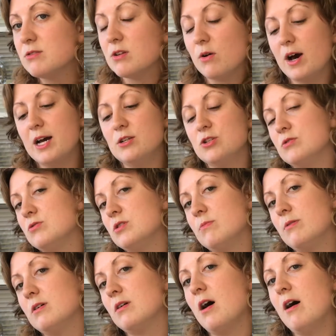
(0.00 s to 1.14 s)
so I chose to
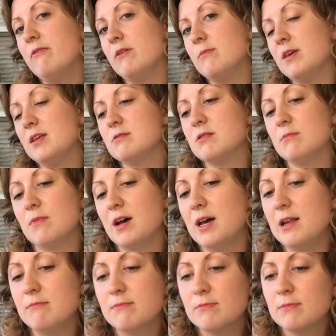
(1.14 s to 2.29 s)
put coffee beans in mine.